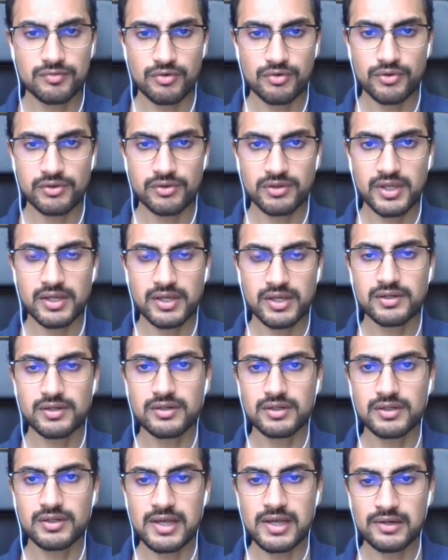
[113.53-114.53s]
for
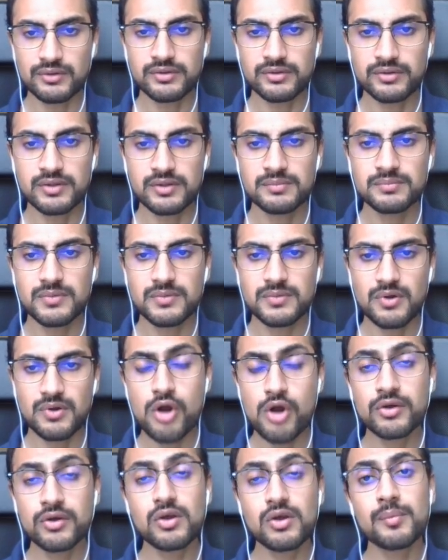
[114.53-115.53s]
their algorithm
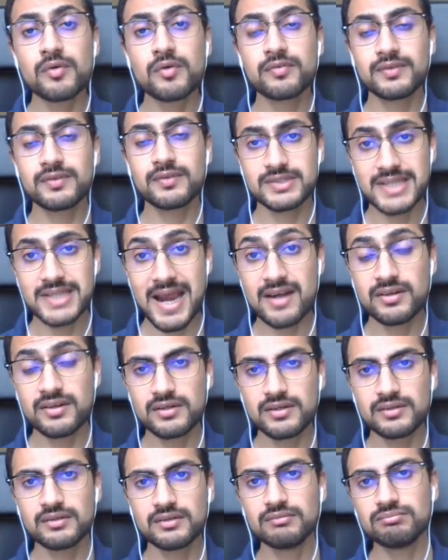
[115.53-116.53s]
on top of the
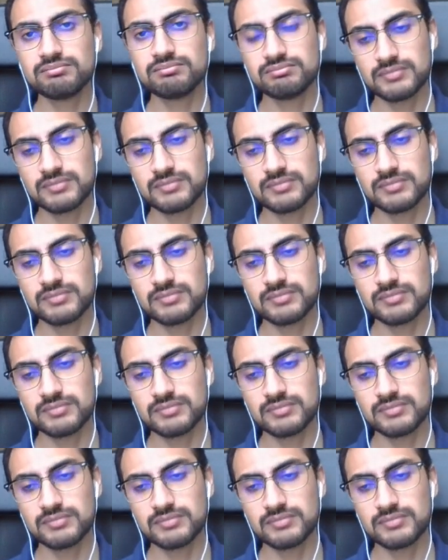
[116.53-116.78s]
standard